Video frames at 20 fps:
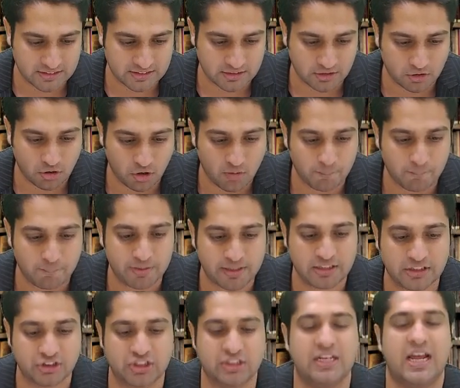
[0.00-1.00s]
that the
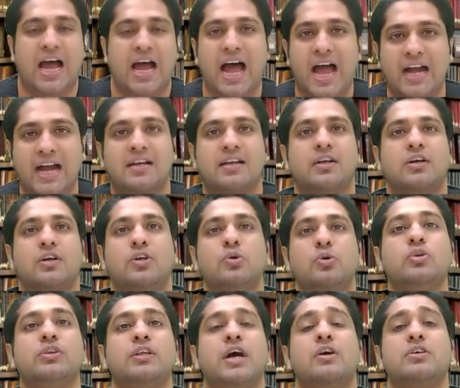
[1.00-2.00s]
Competition Act
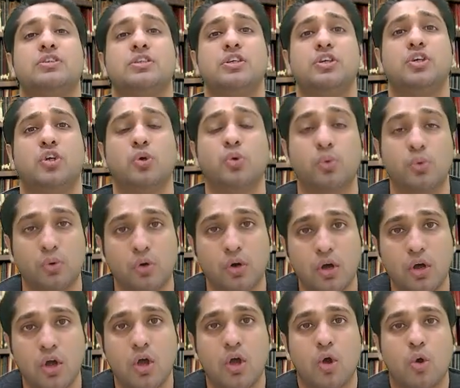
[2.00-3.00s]
2002
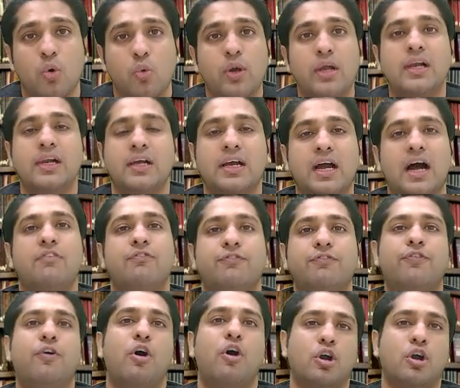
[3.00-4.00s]
will come
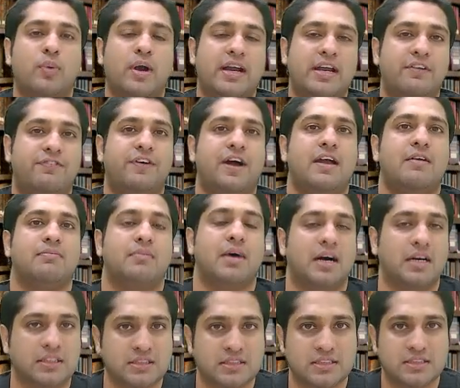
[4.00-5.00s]
for 25
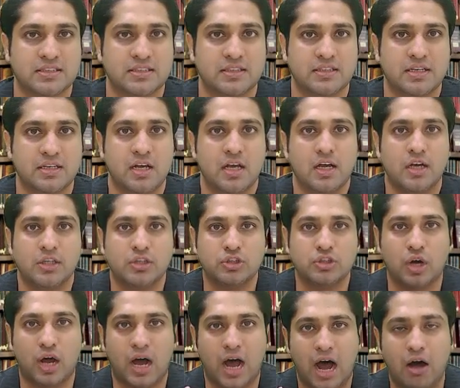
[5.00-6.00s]
marks.
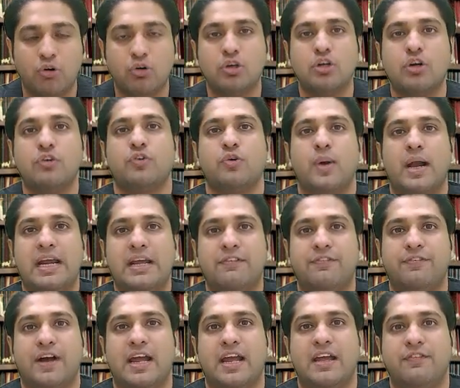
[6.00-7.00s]
So out of
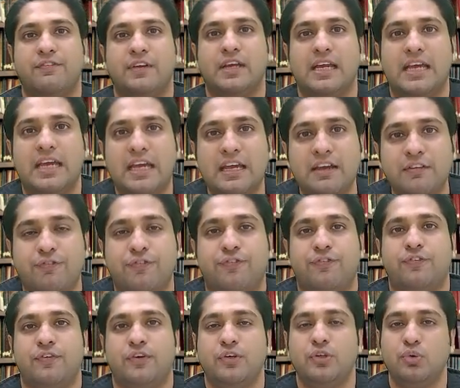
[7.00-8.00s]
25, if
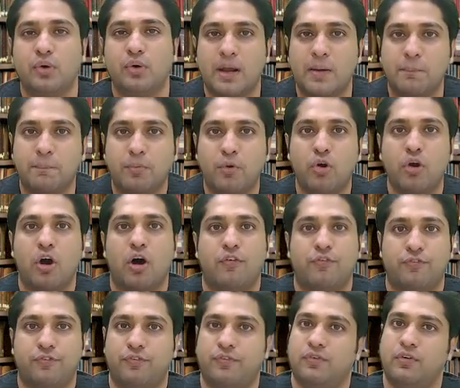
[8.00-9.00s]
you can pull
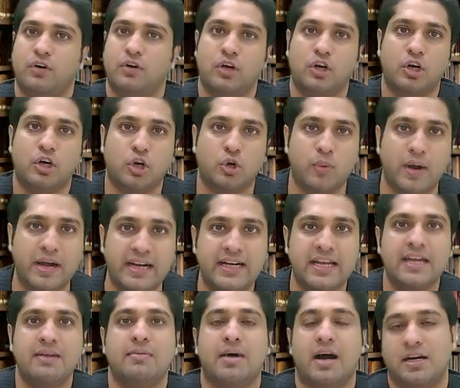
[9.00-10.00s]
off
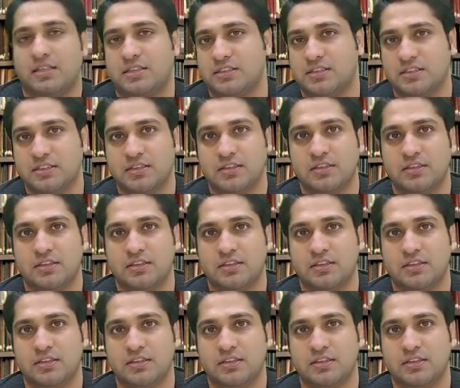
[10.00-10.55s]
20 marks,